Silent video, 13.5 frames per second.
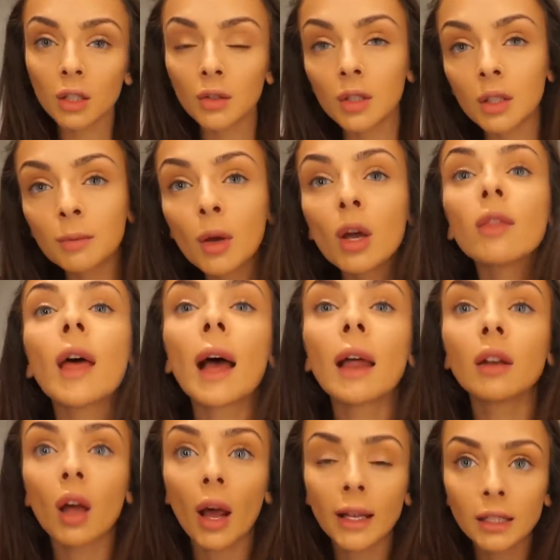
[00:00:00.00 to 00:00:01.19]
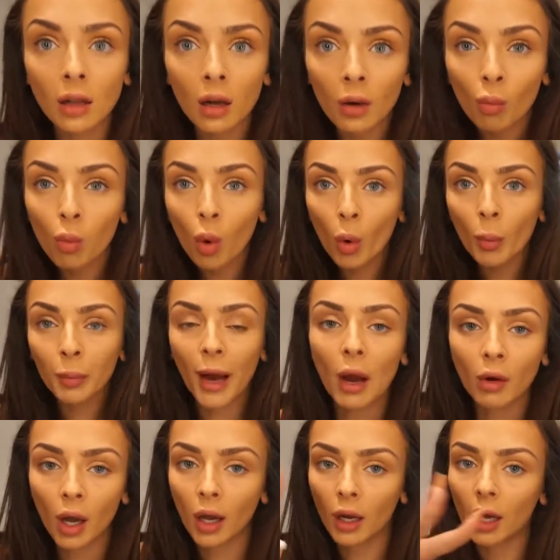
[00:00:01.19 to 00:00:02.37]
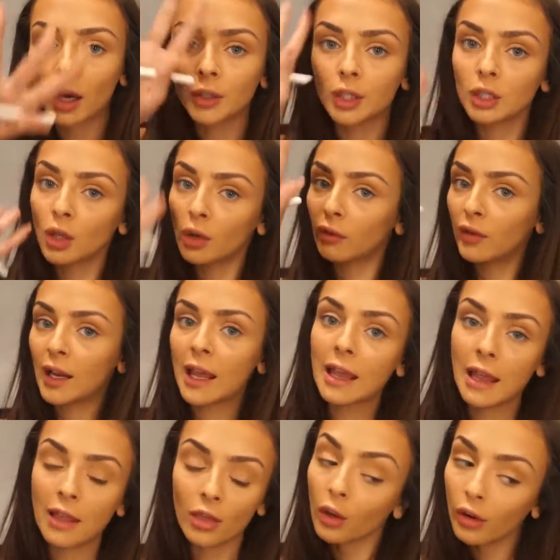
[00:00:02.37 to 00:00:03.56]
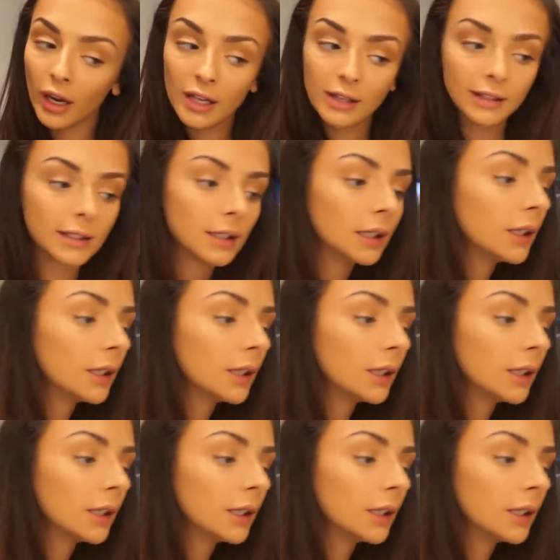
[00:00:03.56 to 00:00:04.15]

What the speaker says: So just put that nice warm brown colour just softly in the crease.